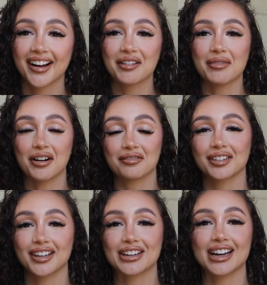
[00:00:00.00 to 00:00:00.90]
um,
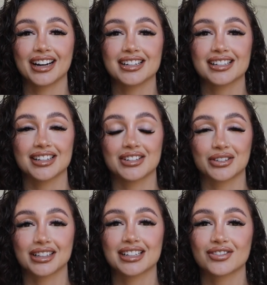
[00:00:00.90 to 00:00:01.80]
hopefully, you guys
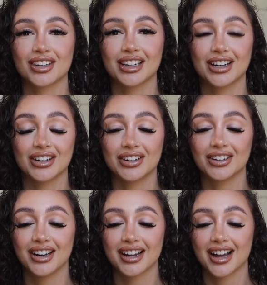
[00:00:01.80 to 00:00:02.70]
enjoyed this
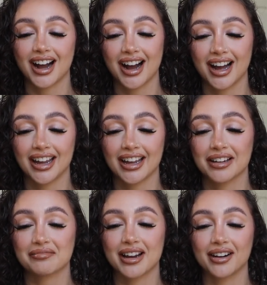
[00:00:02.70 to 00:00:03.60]
video. I
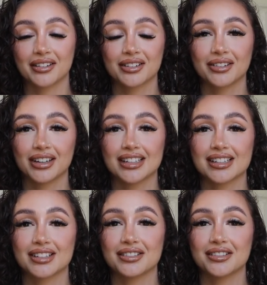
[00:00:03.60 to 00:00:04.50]
am now going
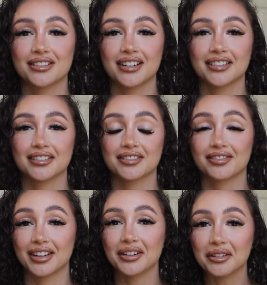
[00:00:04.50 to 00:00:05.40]
to
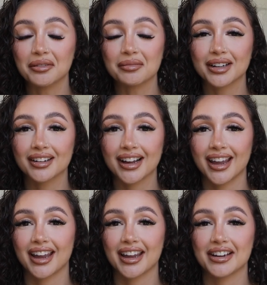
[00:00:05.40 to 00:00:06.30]
film
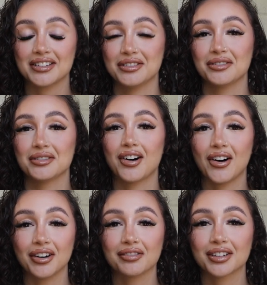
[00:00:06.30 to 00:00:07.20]
a new
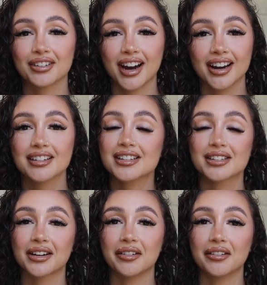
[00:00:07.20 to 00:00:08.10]
haul for you guys.
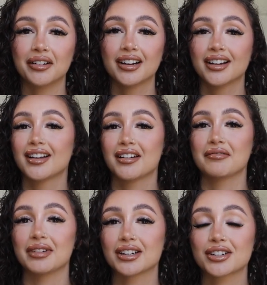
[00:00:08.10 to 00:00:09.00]
So,
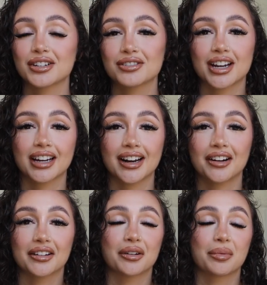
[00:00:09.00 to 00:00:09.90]
make sure you check it
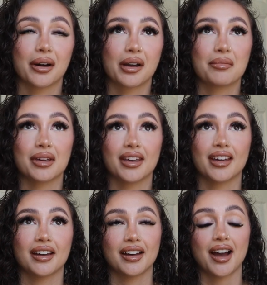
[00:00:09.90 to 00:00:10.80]
out. It'll probably
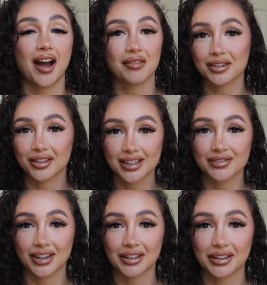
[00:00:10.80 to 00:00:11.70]
be after this
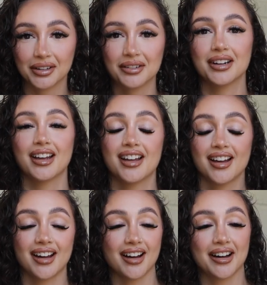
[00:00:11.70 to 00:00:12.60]
video.
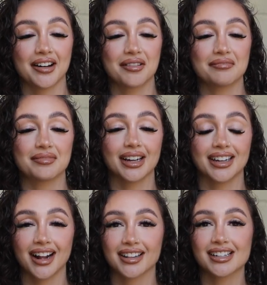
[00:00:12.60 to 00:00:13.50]
Um, but
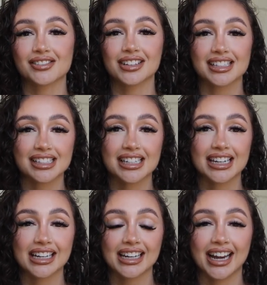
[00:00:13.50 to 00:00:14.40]
yeah, thanks for
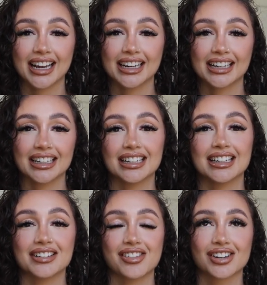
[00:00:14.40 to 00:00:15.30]
listening, and
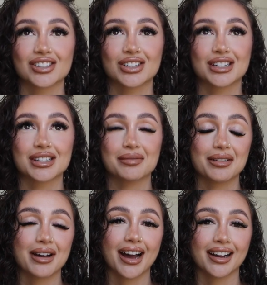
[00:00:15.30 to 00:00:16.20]
it feels good to
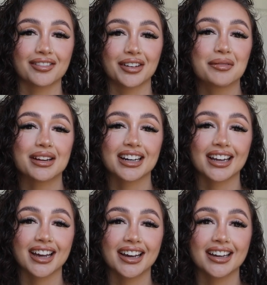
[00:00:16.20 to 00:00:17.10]
be back filming
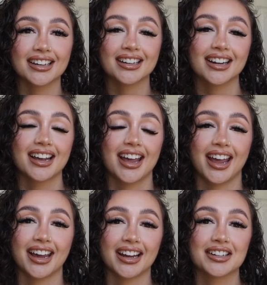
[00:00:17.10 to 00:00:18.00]
again.
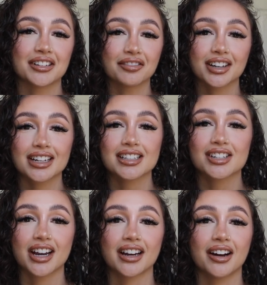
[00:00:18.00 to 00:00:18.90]
And don't forget to
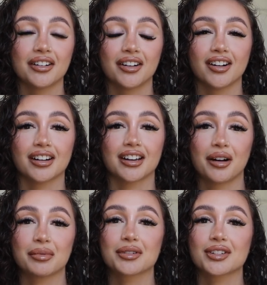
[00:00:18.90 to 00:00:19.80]
check out our
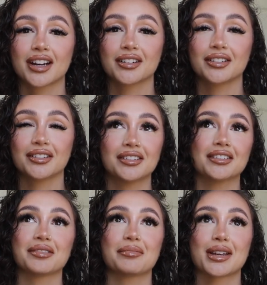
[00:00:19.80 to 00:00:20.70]
couples channel
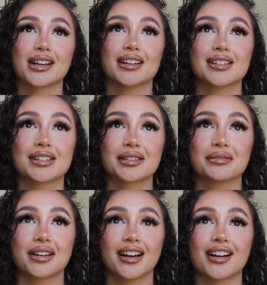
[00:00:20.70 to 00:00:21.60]
because
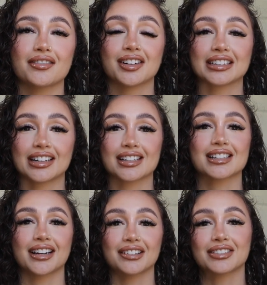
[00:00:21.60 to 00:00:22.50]
we have a lot of
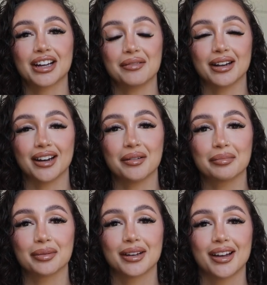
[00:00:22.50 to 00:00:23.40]
stuff coming
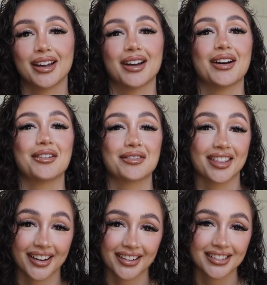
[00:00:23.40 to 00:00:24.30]
up over
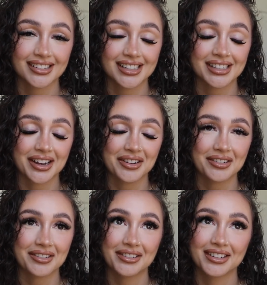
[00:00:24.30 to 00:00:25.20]
there.
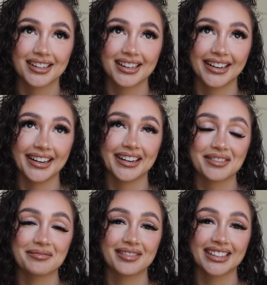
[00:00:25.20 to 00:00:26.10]
So
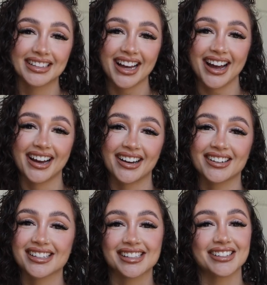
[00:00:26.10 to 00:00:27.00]
um, yeah,
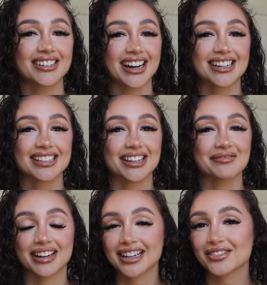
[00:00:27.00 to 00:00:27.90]
I'll see you guys in
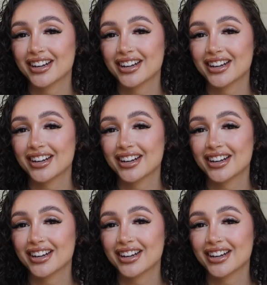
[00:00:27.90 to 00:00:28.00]
my next